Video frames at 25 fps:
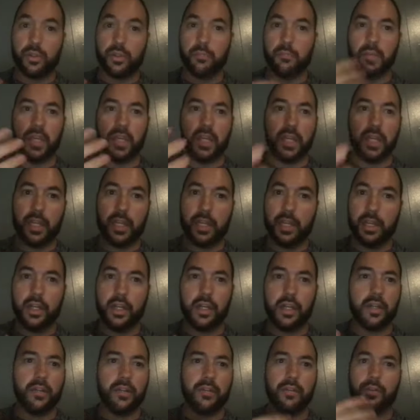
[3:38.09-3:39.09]

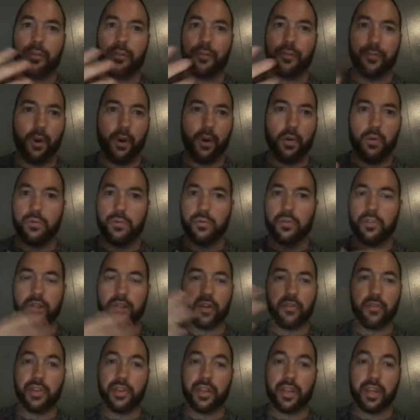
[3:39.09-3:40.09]
media and their phones and
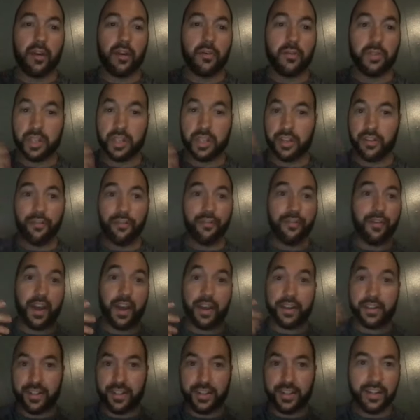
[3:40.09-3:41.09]
everything else can
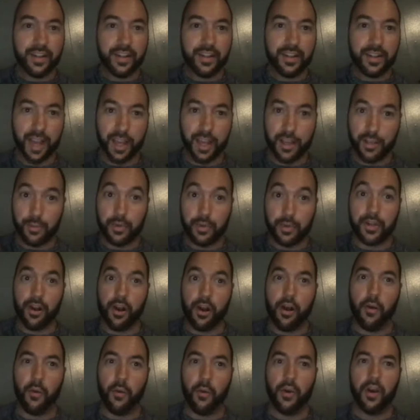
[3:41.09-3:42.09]
affect, as we
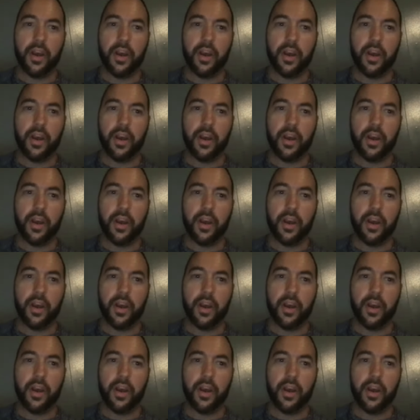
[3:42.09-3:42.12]
know.